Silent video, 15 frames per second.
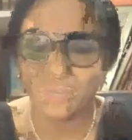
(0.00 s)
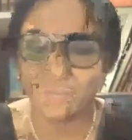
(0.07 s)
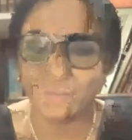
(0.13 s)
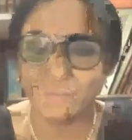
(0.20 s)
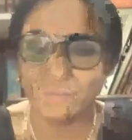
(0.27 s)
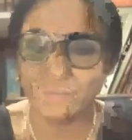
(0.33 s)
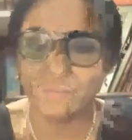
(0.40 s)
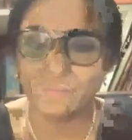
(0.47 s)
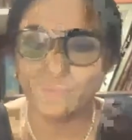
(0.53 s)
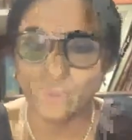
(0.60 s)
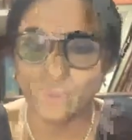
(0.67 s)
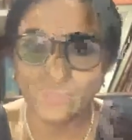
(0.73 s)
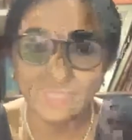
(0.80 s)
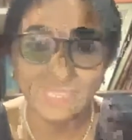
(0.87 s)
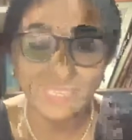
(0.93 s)

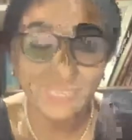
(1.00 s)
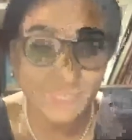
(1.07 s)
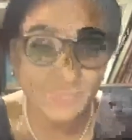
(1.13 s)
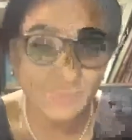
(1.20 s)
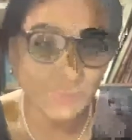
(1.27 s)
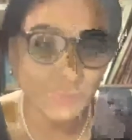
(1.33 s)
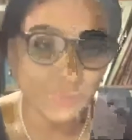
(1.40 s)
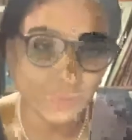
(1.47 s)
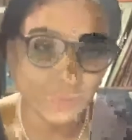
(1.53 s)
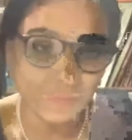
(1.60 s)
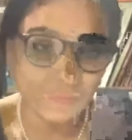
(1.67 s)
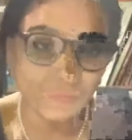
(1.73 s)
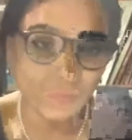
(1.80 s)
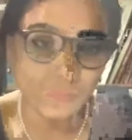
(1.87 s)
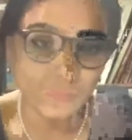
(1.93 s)
what the English were
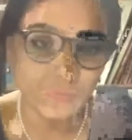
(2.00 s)
looking for.